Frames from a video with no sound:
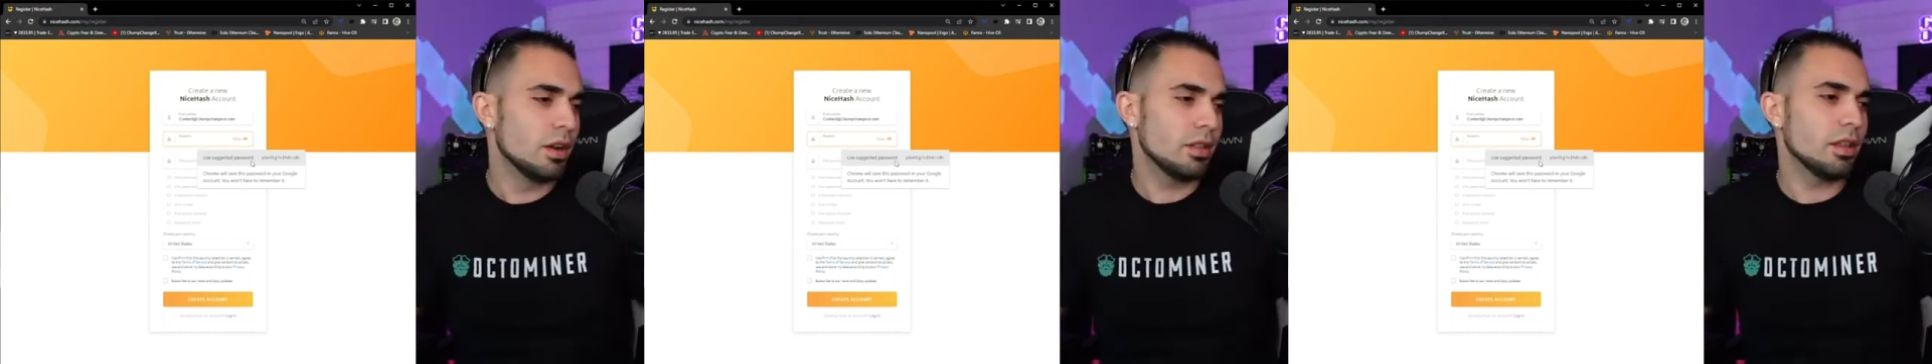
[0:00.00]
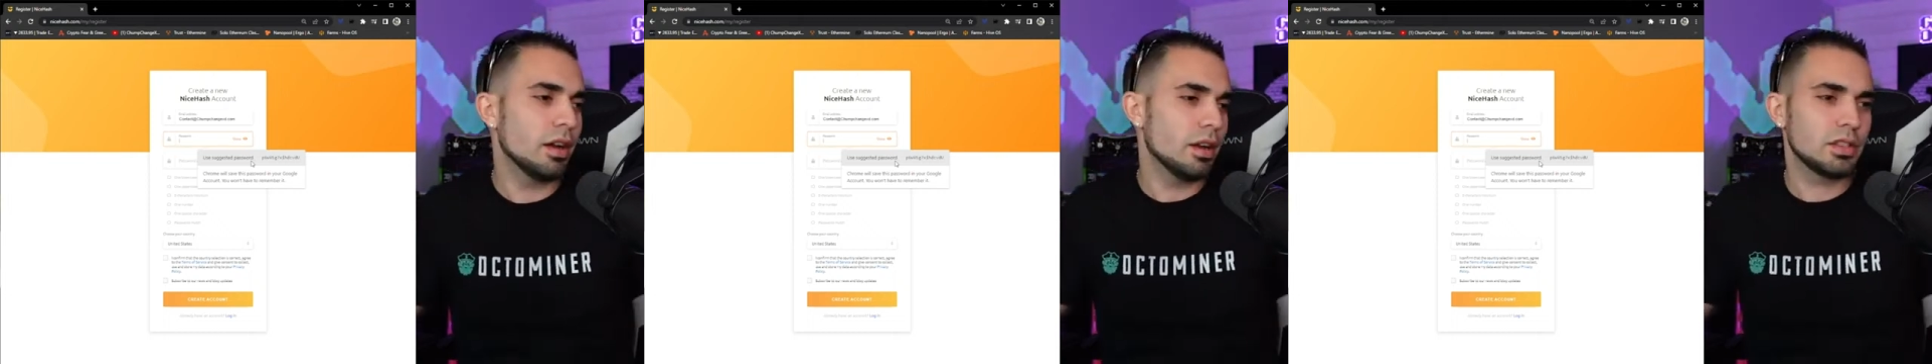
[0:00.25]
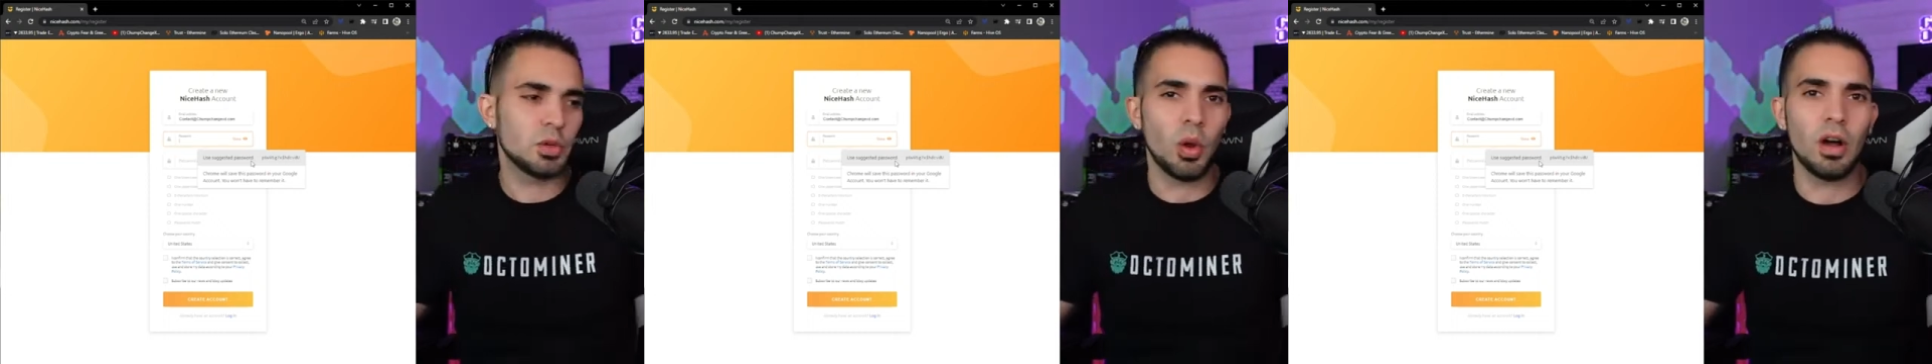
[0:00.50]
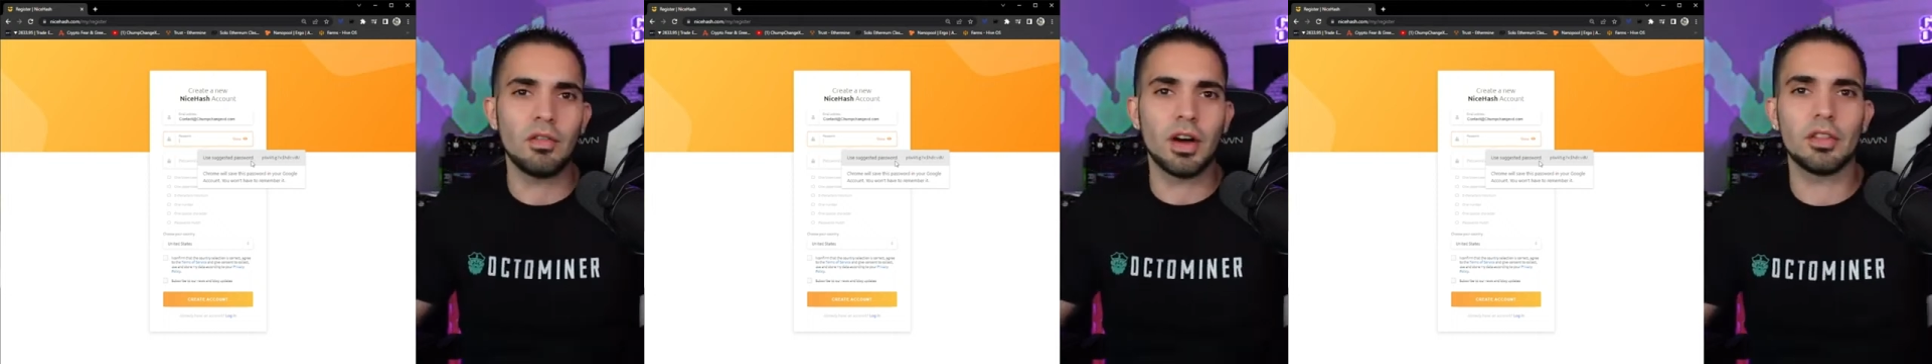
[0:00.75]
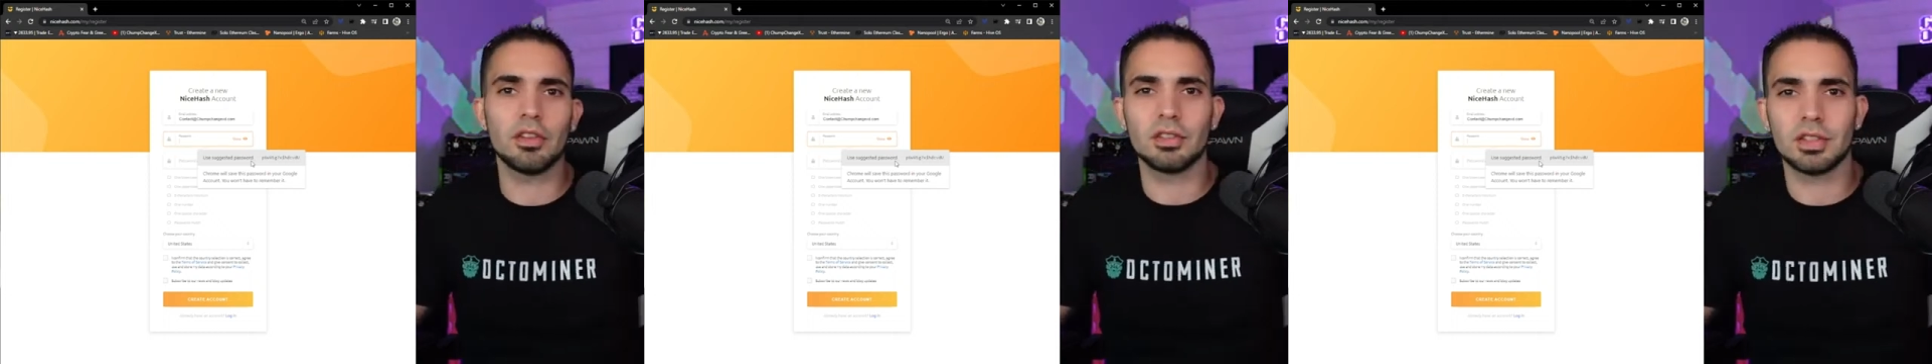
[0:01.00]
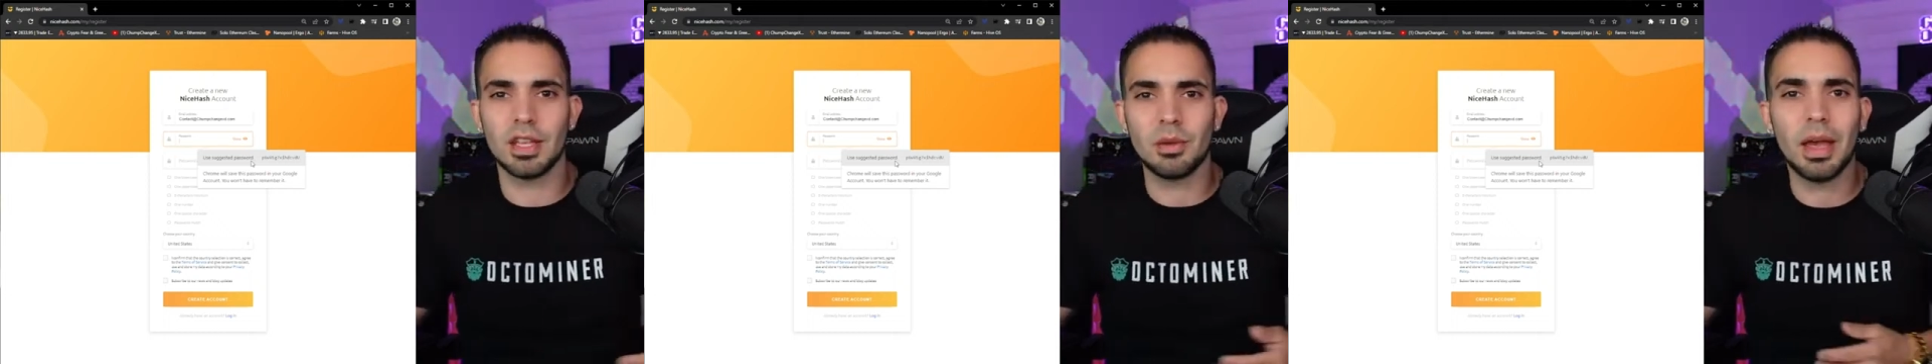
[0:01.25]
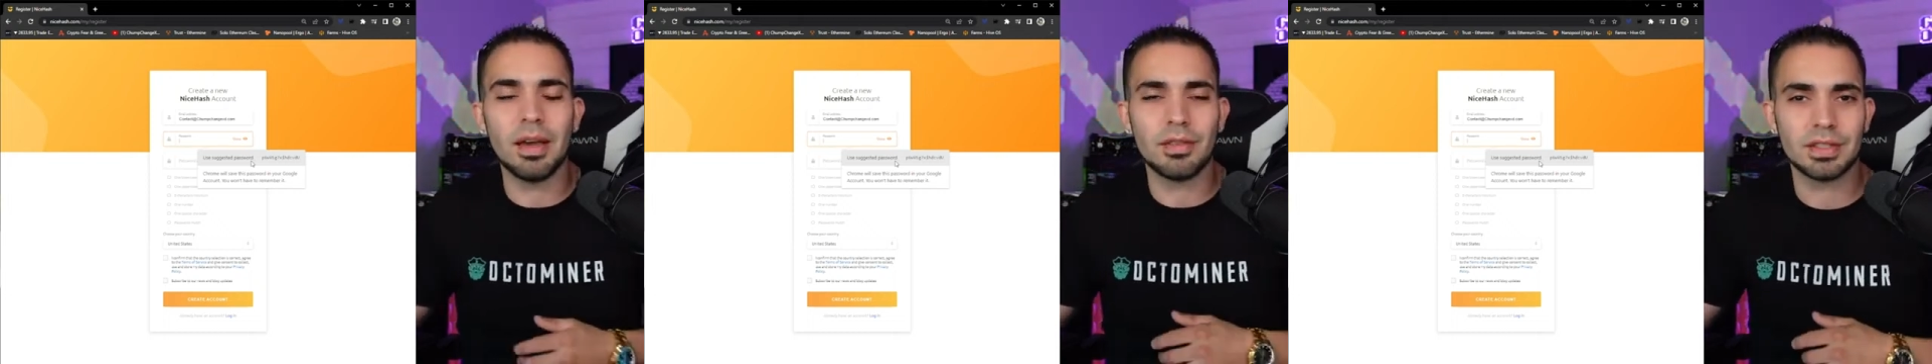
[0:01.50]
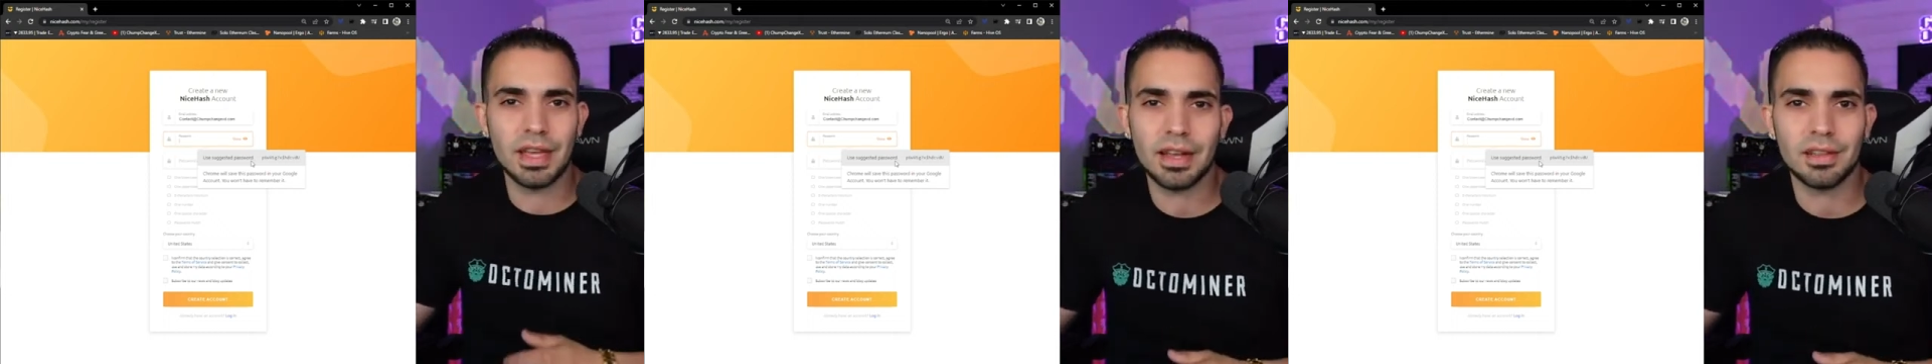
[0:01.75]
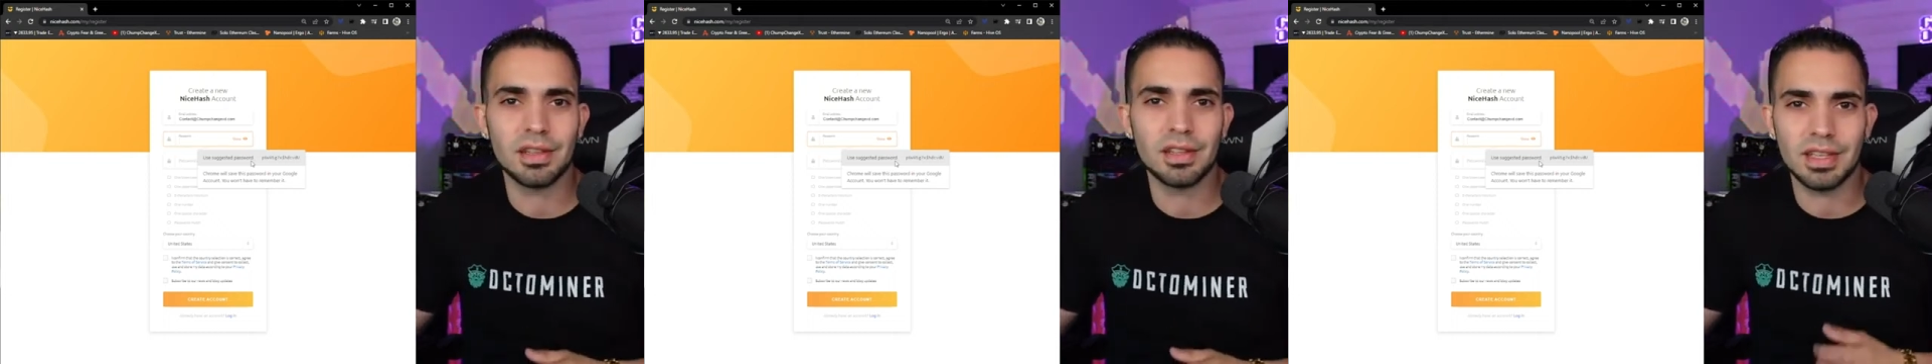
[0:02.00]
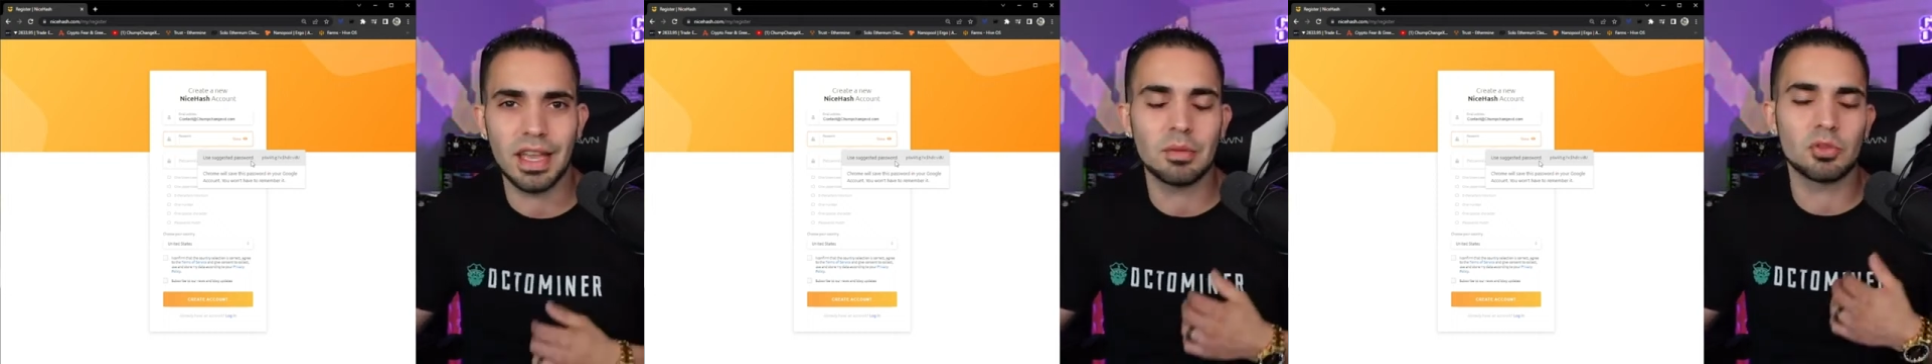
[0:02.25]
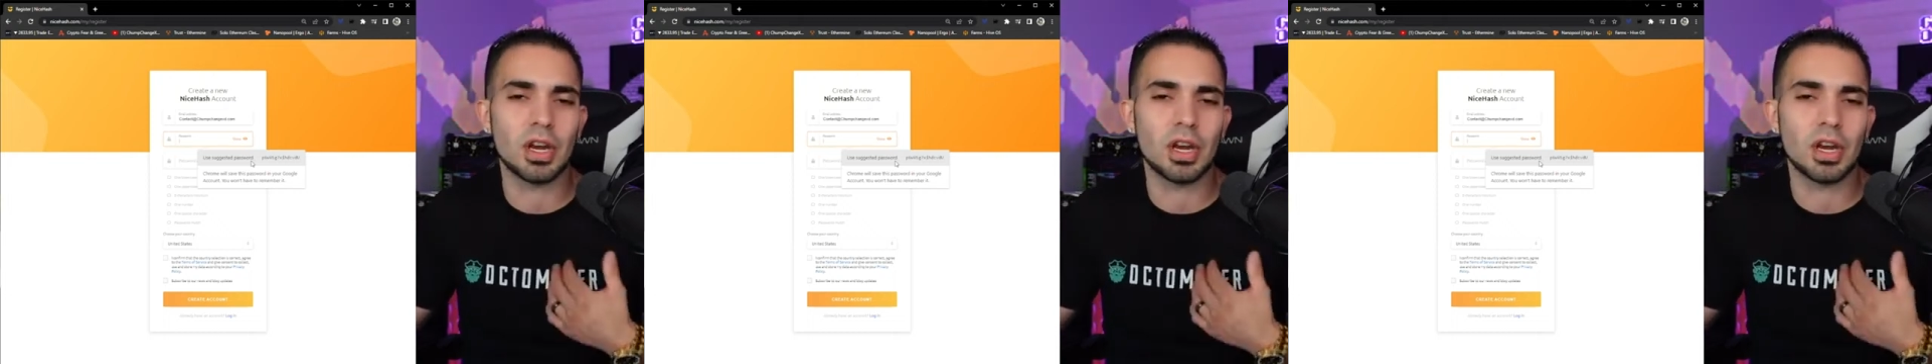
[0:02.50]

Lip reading: the 12 others that you have exactly the same.